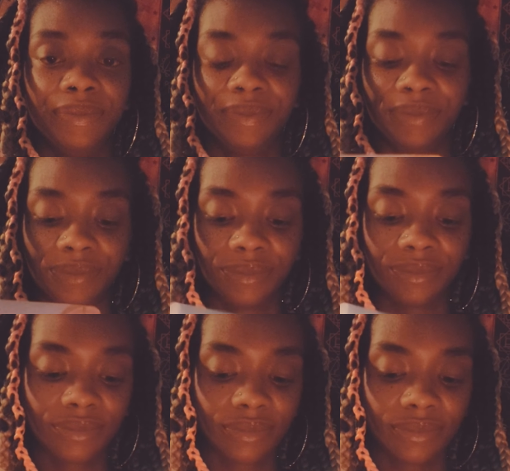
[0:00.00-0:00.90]

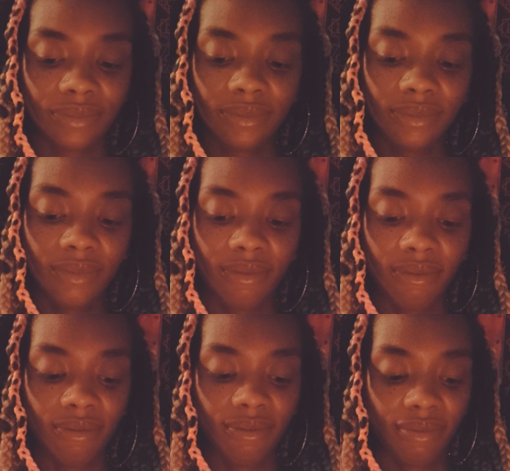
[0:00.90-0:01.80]
No one is speaking in this clip.